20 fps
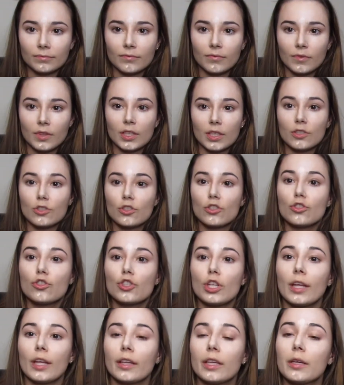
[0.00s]
And then just
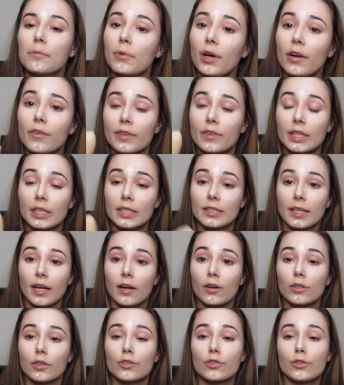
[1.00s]
gently buff these
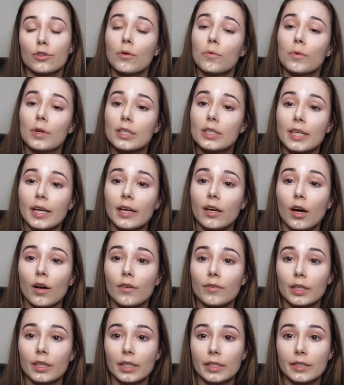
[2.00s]
out because you don't want to take
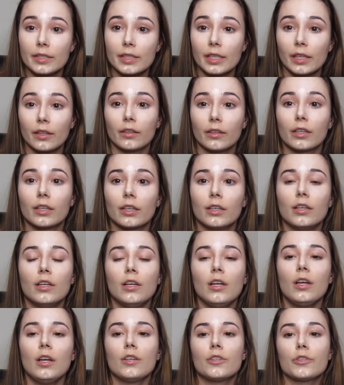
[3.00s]
off the concealer
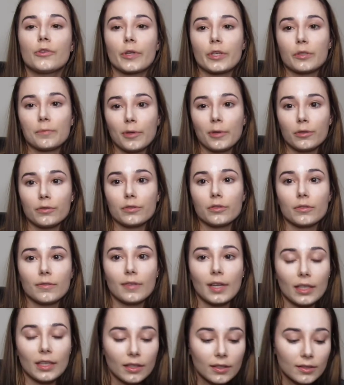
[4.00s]
to expose the
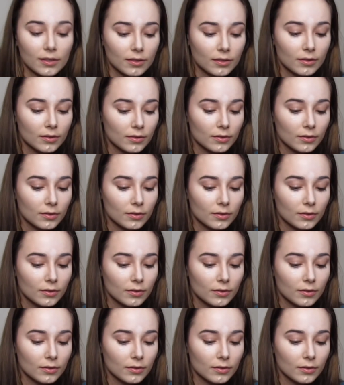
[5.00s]
redness.